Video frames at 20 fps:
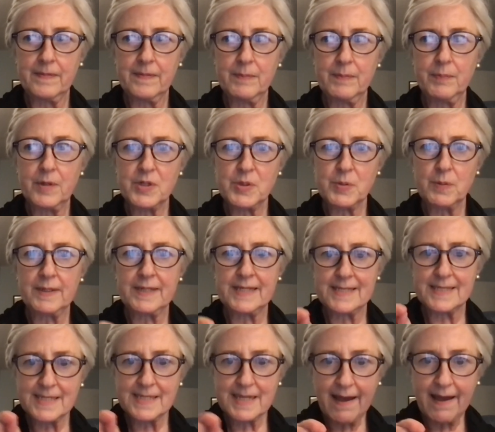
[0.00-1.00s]
the brushwork
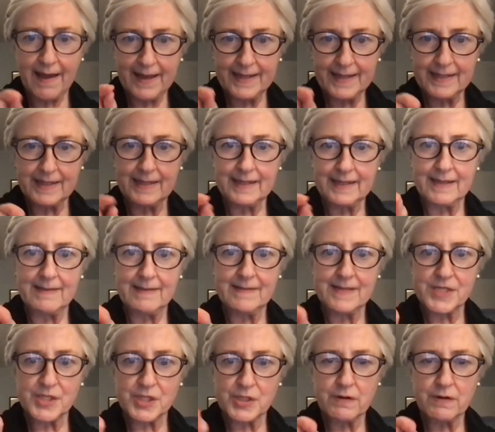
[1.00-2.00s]
is tiny and
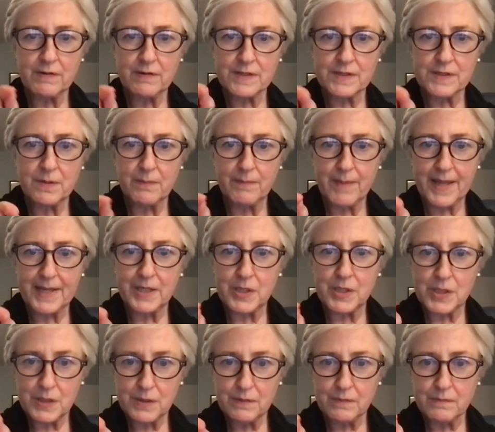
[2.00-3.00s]
the strokes are
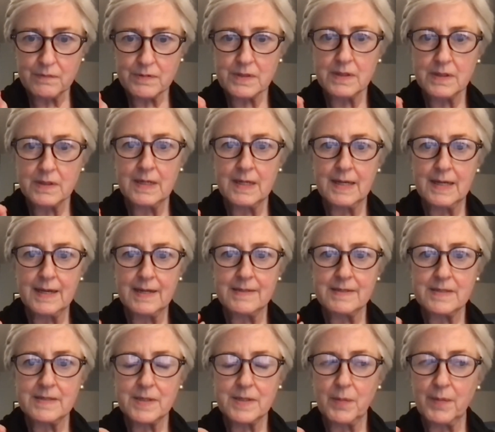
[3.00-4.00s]
minute.
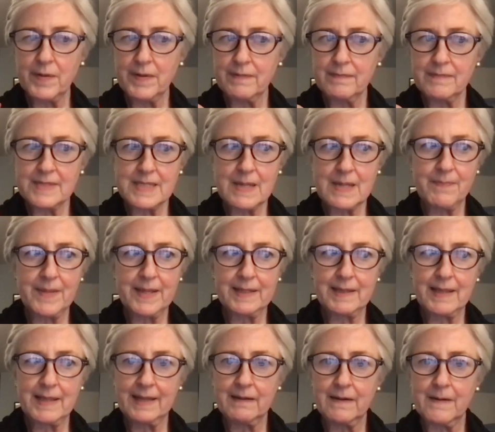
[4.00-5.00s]
And so, in something
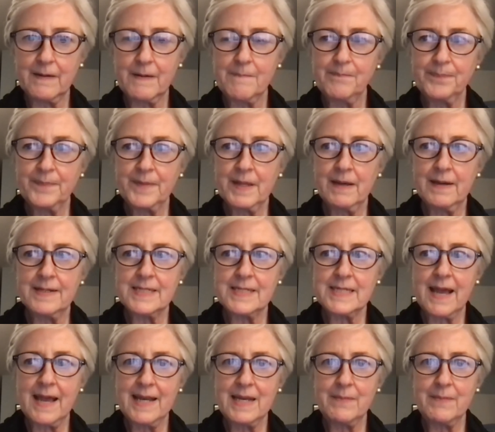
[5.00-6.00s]
like a, a
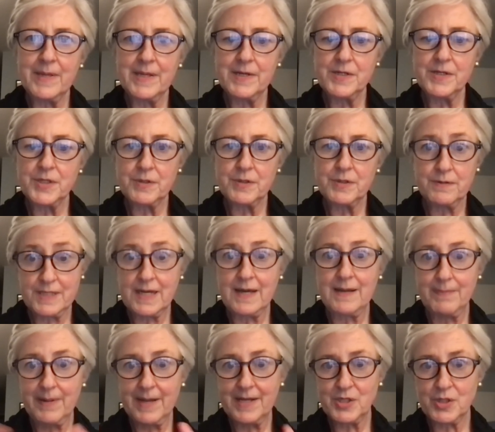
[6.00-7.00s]
tiny miniature
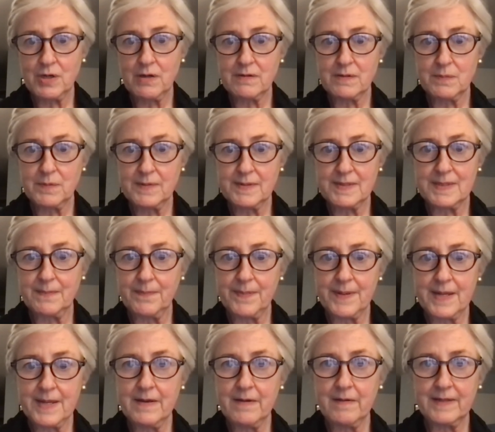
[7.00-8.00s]
done by Charles Willson
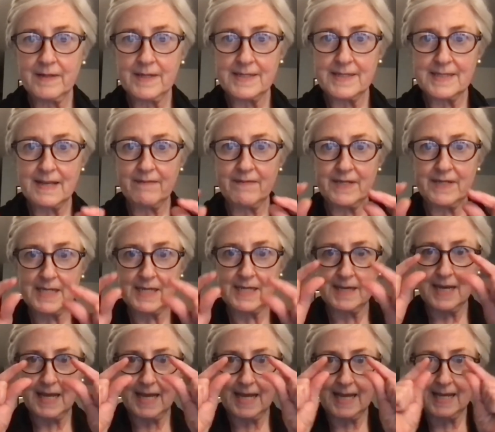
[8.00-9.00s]
Peale in
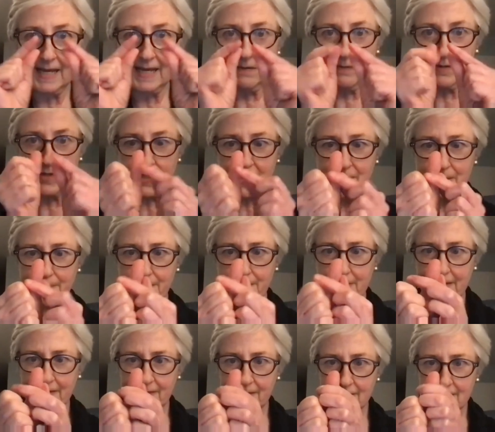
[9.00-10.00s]
1780, which is
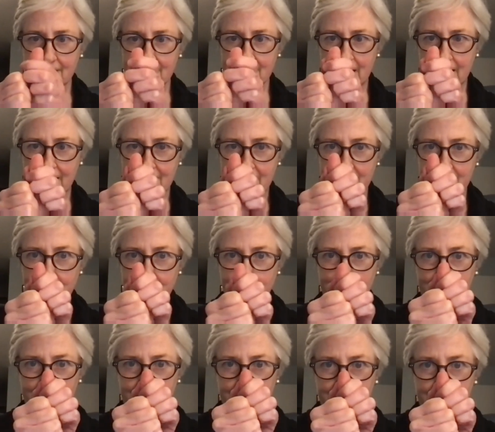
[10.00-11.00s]
about the size of
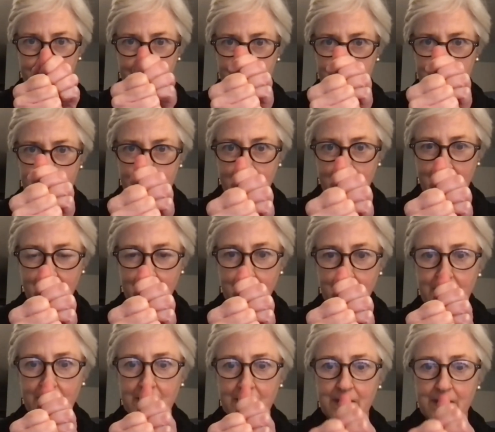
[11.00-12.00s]
my
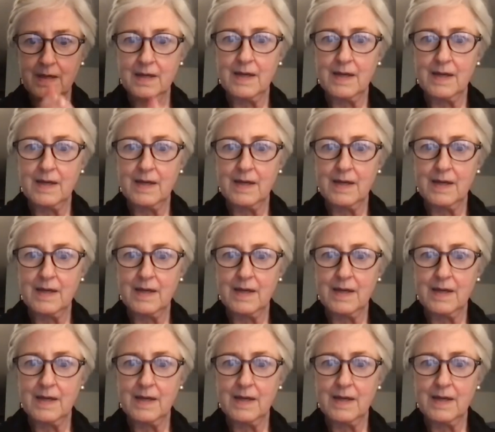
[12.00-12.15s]
thumb,